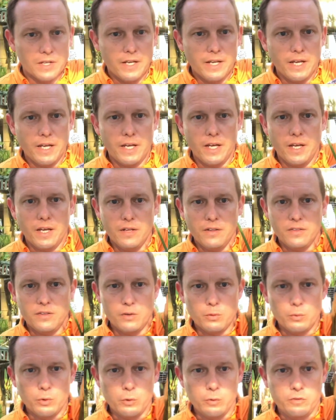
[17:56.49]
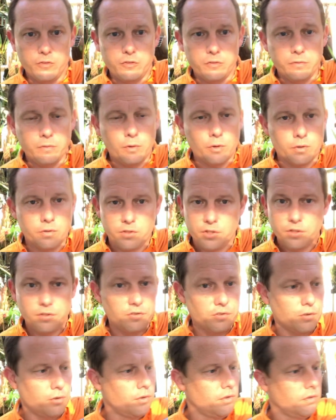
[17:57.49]
and the roots
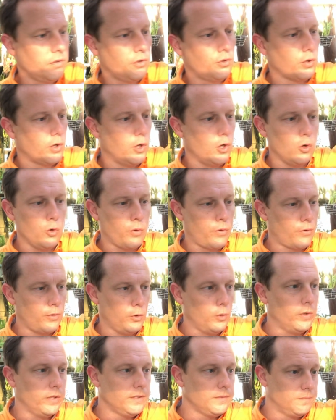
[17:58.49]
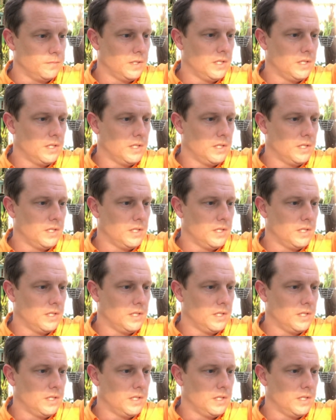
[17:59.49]
just grow through it.